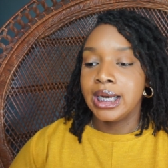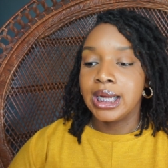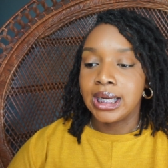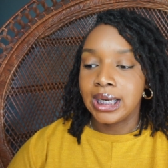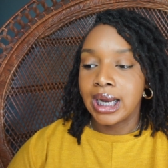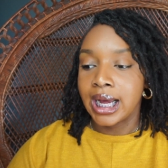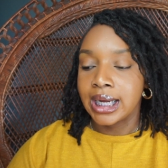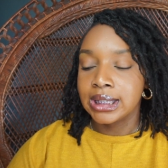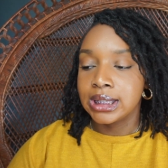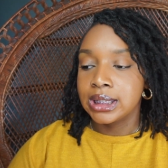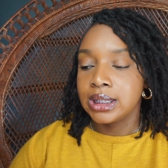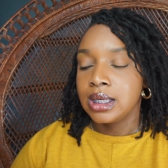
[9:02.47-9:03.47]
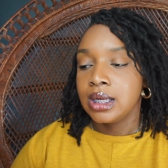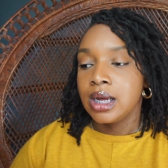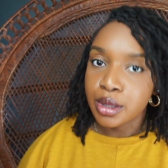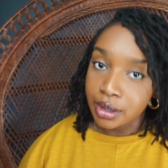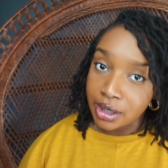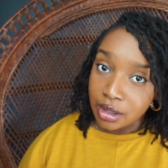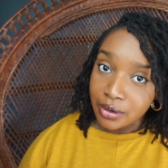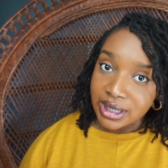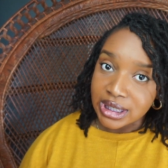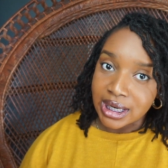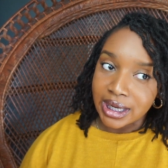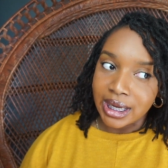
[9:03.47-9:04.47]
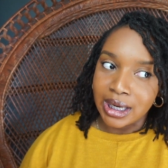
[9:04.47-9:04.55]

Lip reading: a lot. So another question I get